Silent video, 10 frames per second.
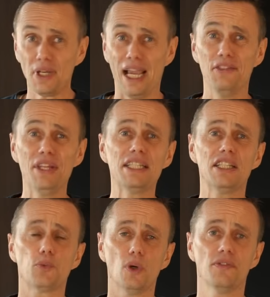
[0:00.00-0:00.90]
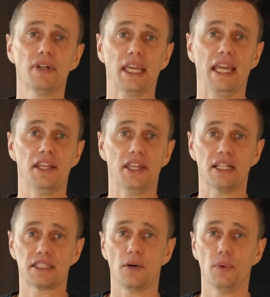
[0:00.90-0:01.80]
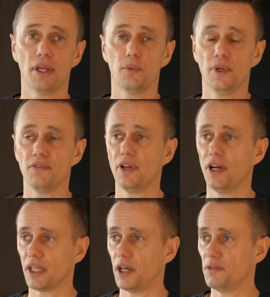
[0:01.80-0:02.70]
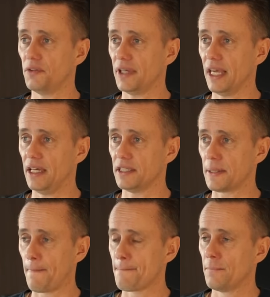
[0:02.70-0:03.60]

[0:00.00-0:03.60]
And this is one of the key things that we've learned over the years.